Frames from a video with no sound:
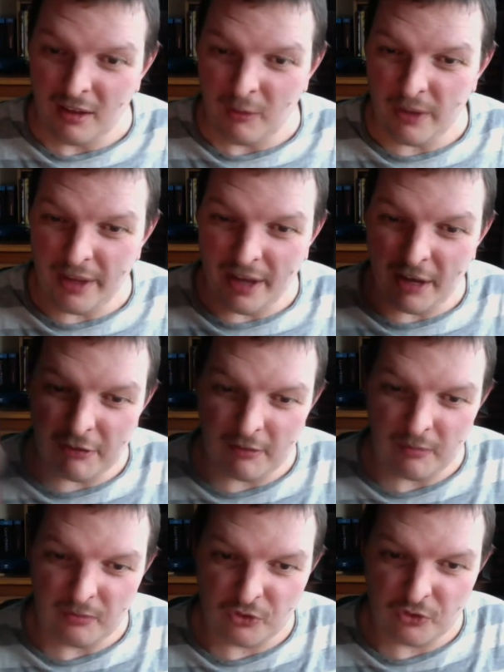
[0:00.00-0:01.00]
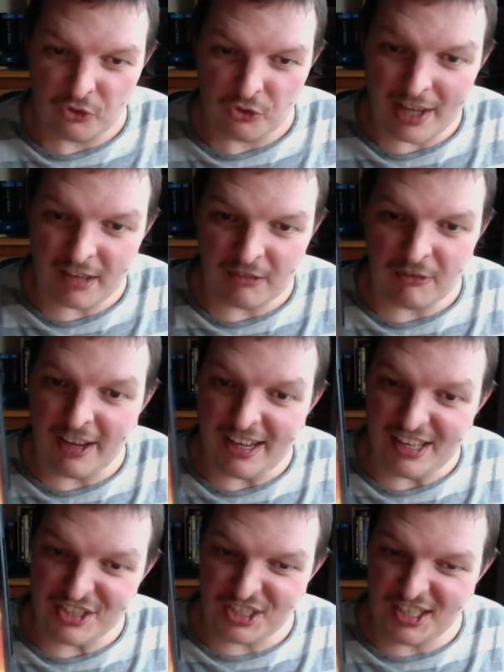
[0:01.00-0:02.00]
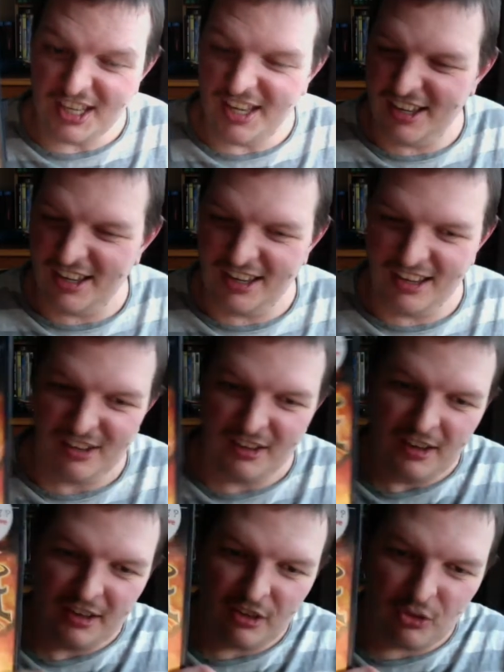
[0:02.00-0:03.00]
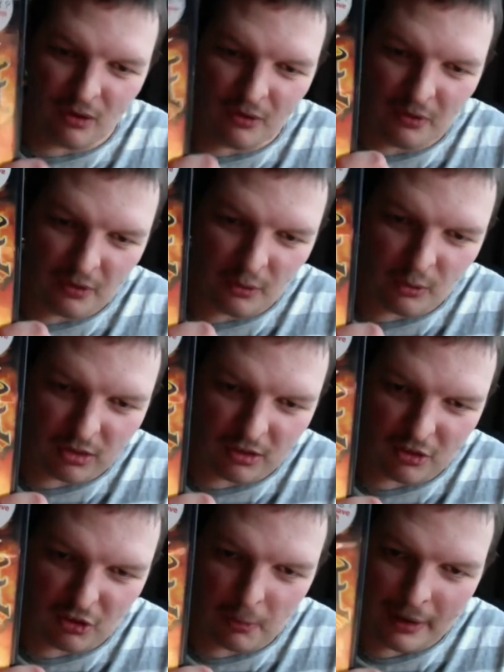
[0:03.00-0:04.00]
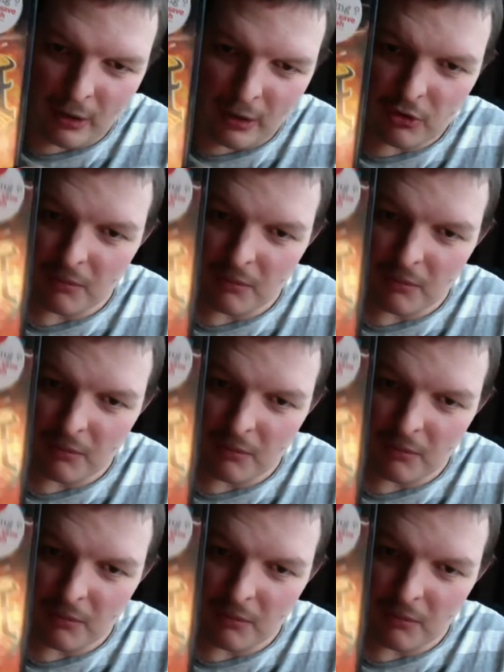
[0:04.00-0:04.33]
We have Dragon Rage. This one also £2.